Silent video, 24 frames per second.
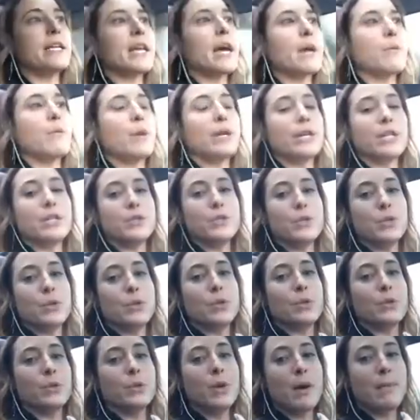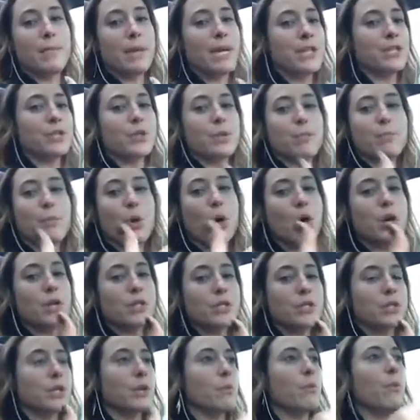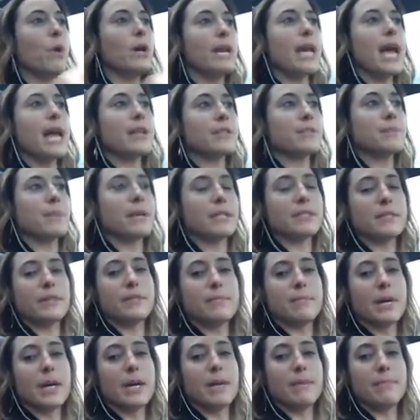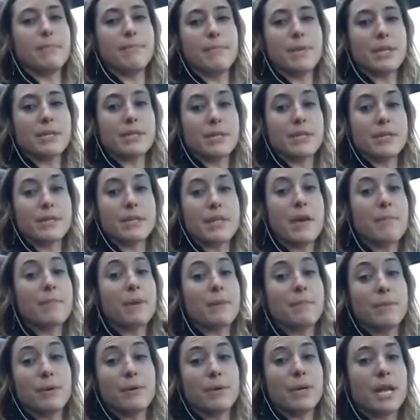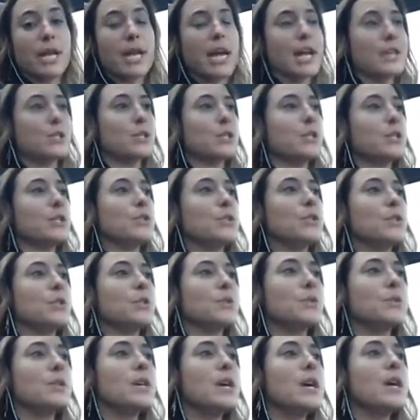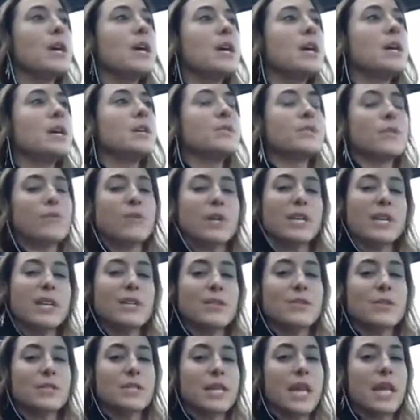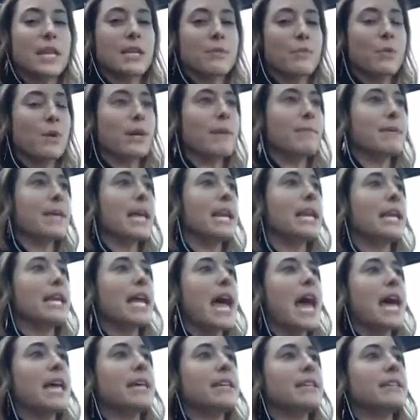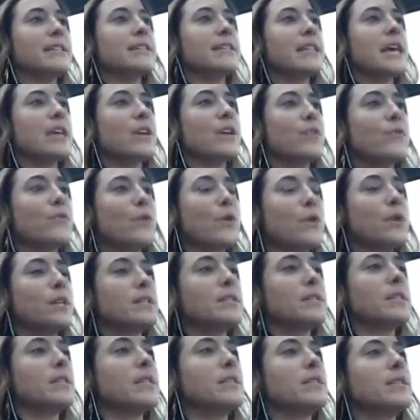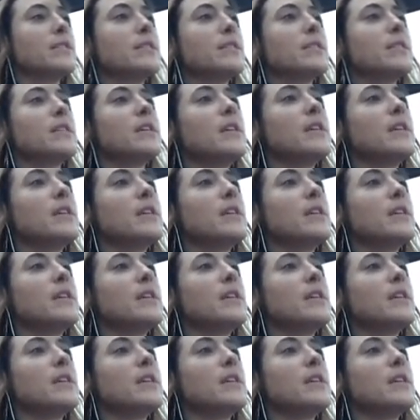I want to do a major push in one aspect of my business, and that might be what I actually choose. So if you can understand, and what I'm getting at is that our focuses